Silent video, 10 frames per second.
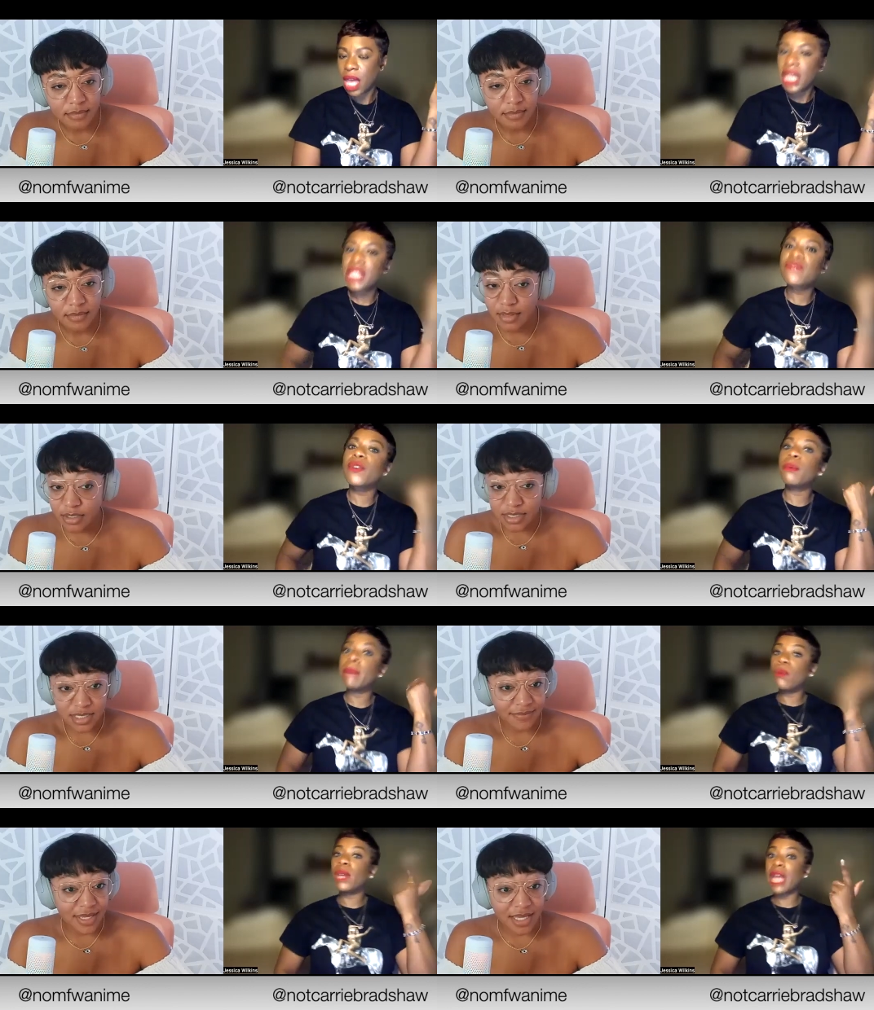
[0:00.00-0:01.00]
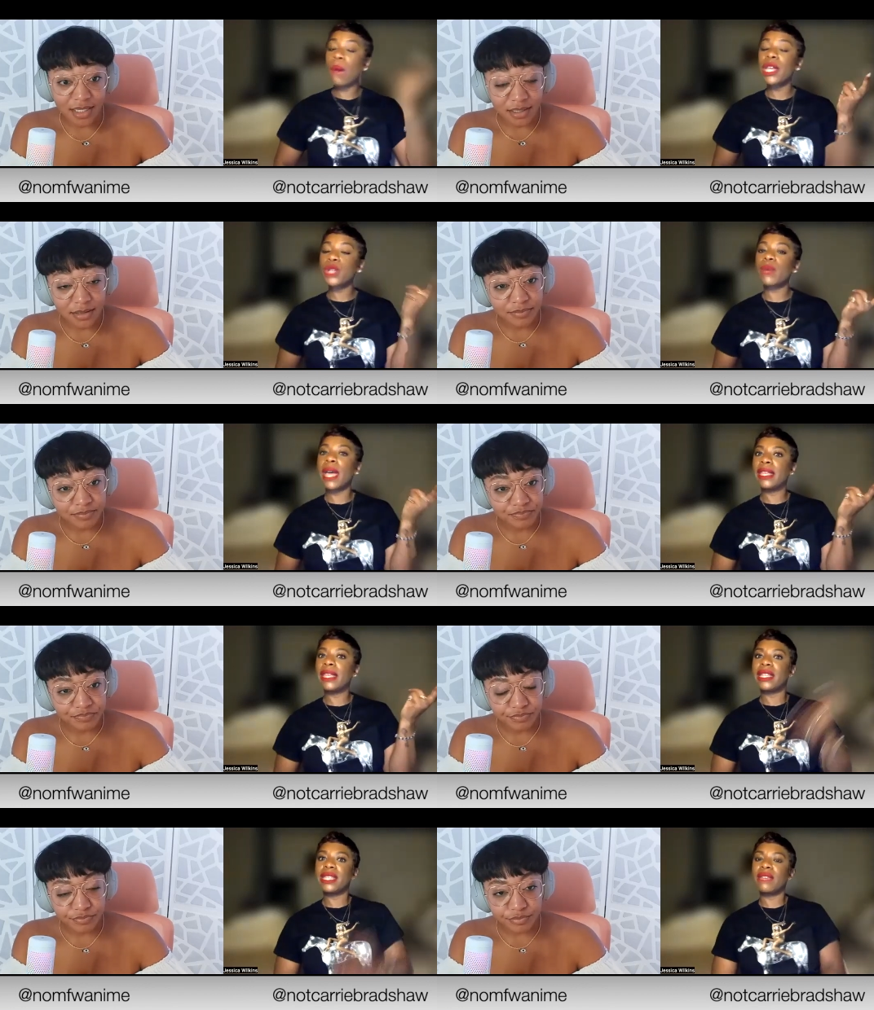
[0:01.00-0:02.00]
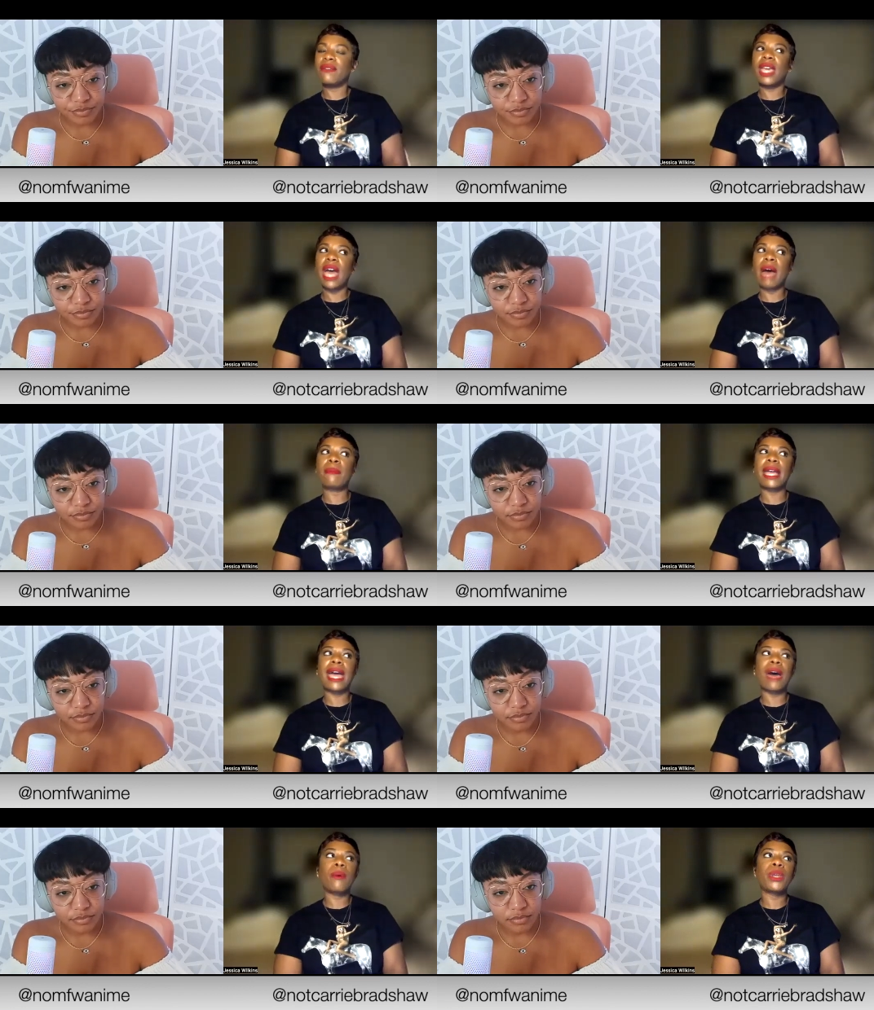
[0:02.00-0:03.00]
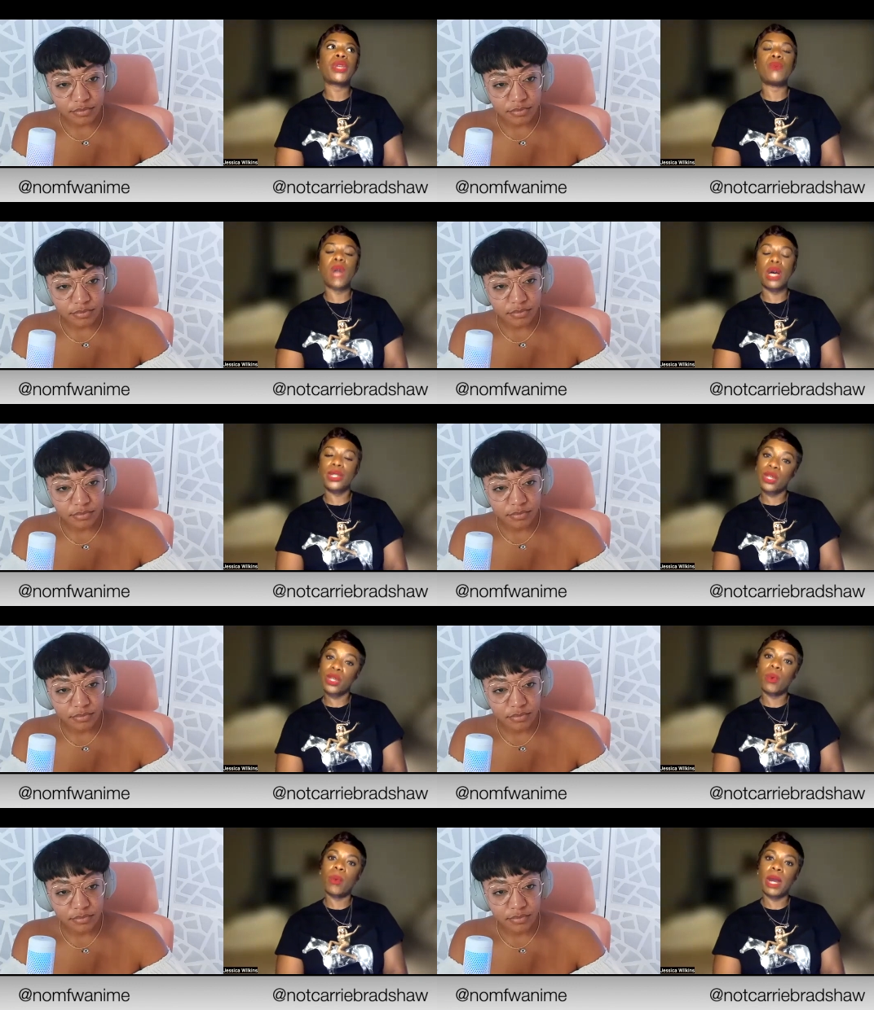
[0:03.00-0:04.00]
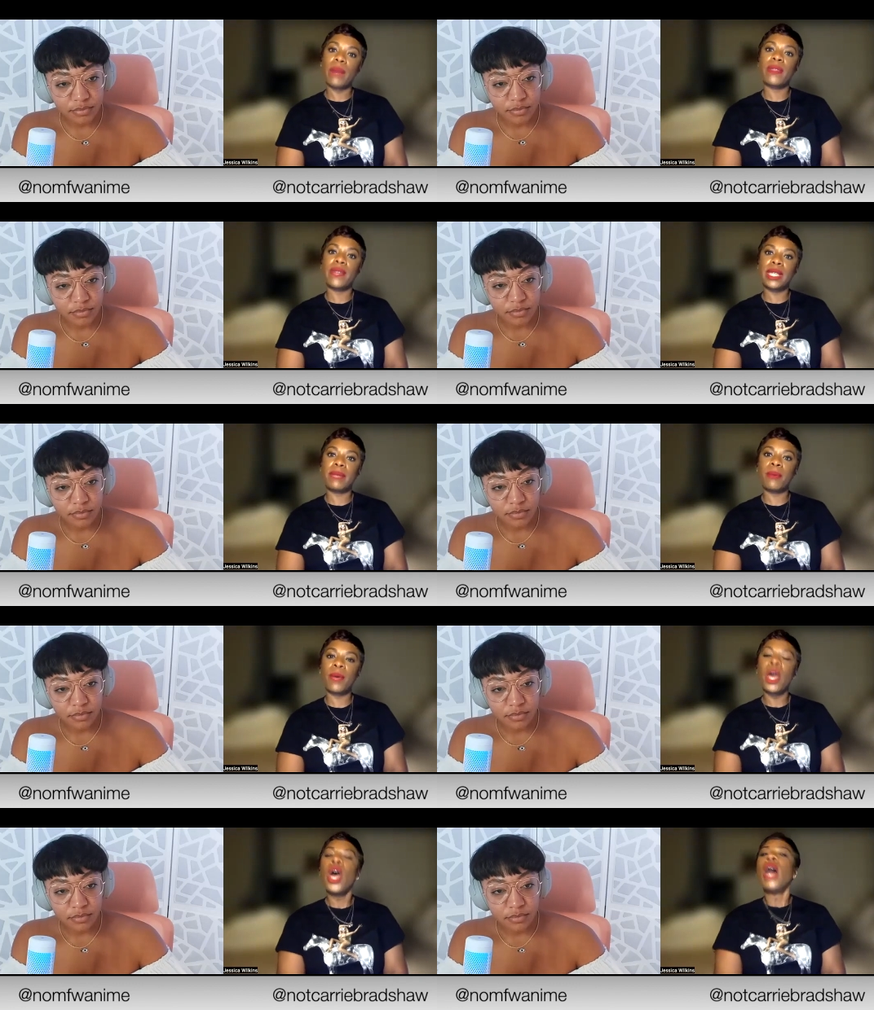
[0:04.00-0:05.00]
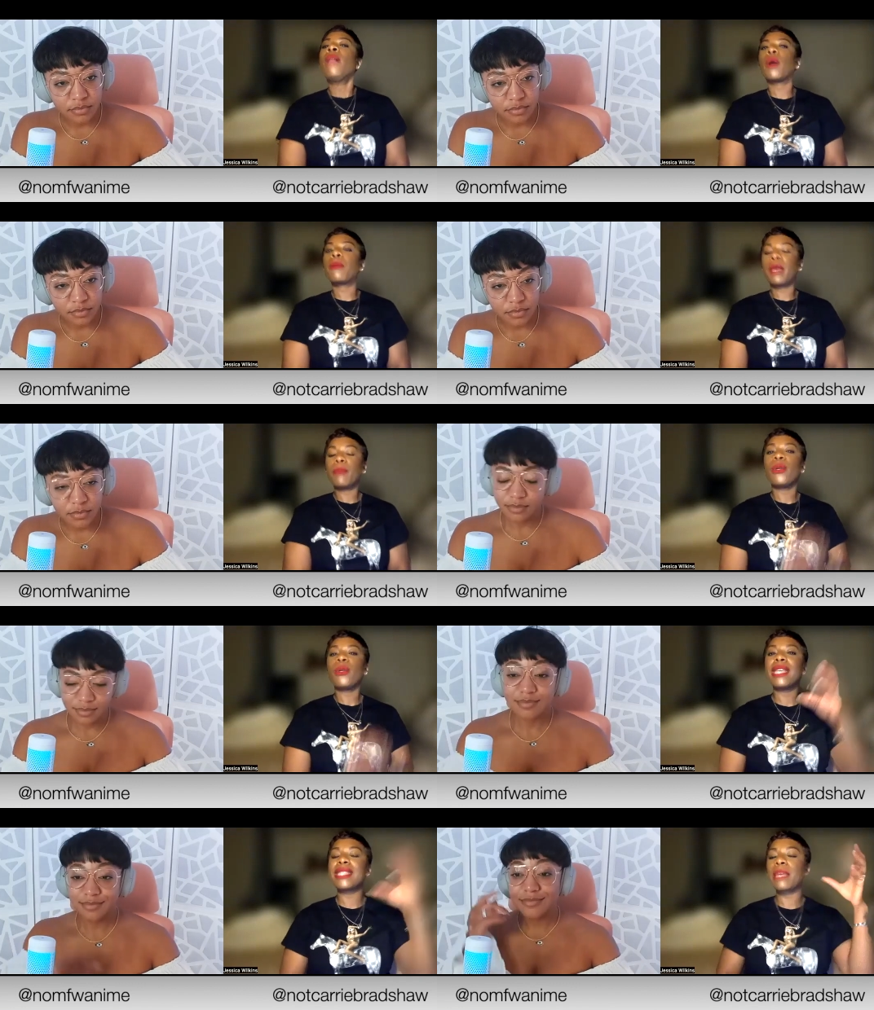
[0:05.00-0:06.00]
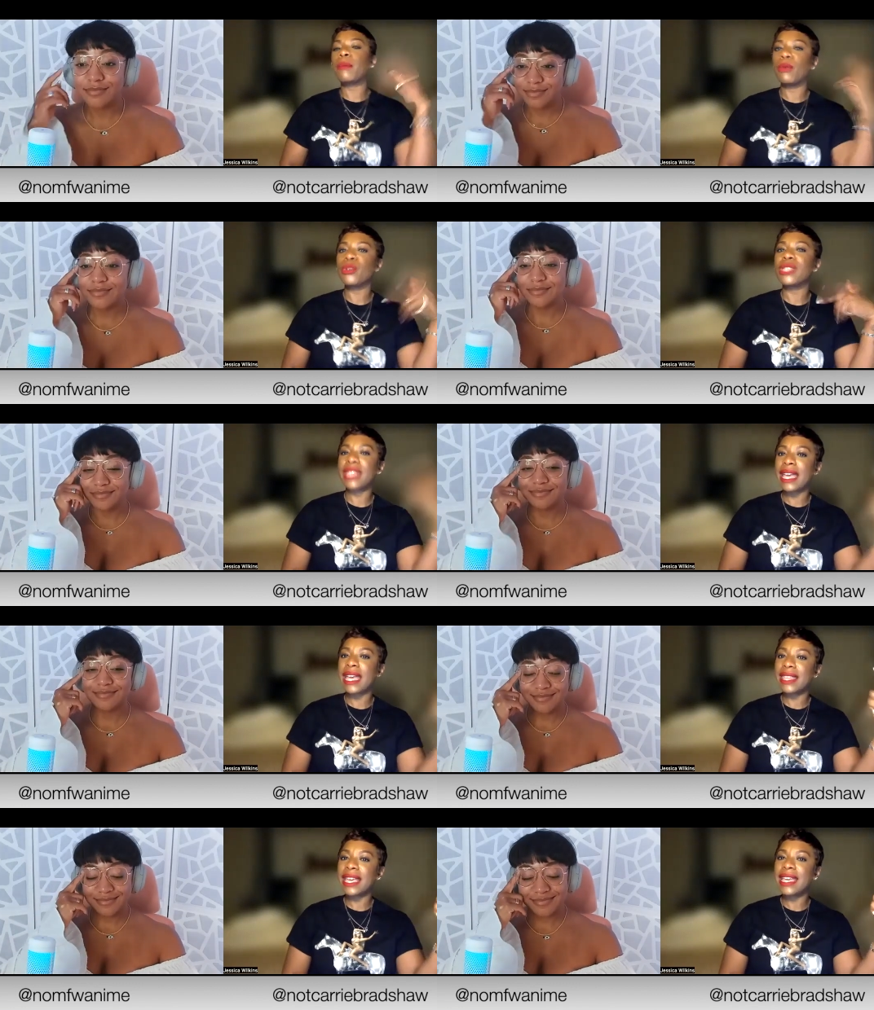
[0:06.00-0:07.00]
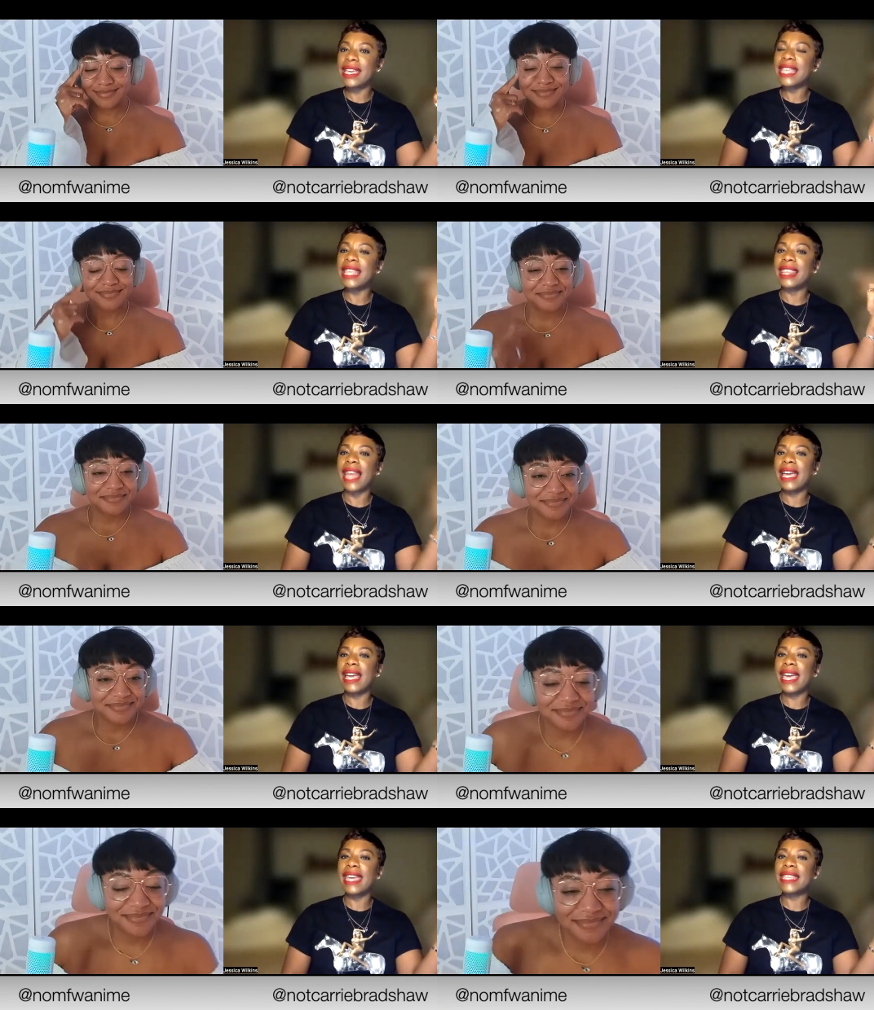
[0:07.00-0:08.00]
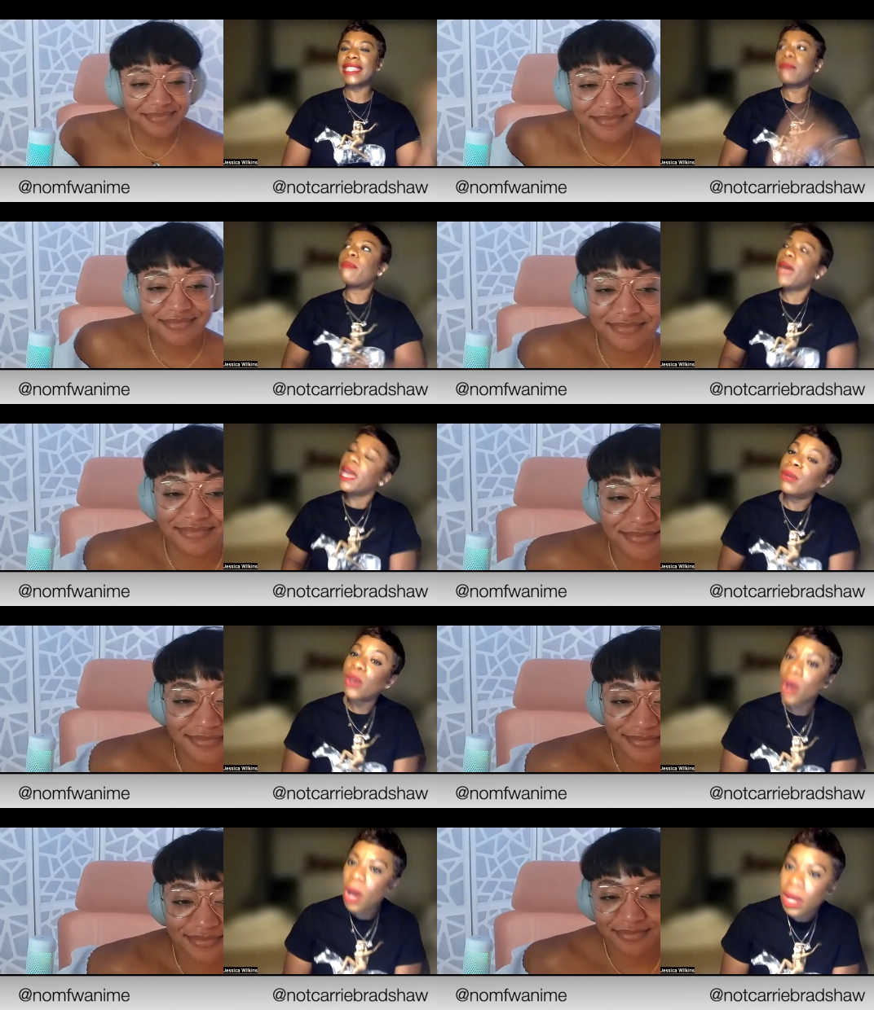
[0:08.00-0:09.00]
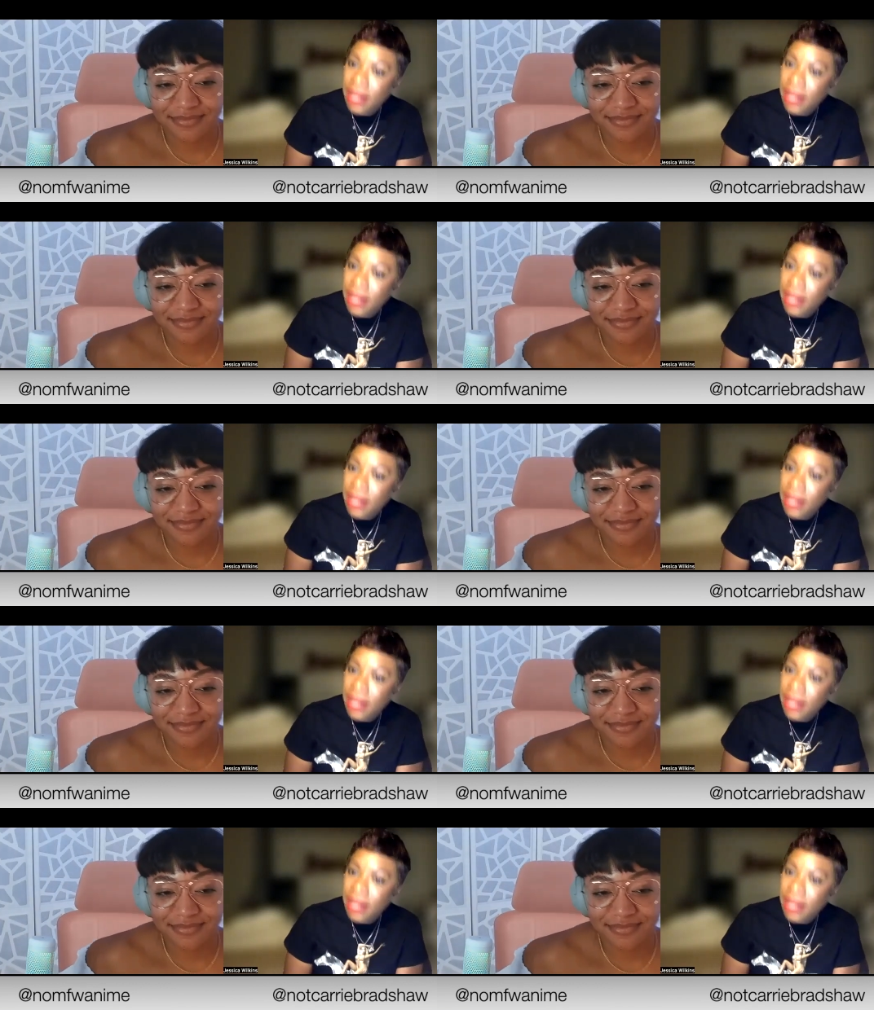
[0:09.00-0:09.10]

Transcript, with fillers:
Speaker 1: Because when I watch reality TV, I'm like, how are you not so aware that these people, where people, it's like people are saying things and lying, and it's like, babe, you're on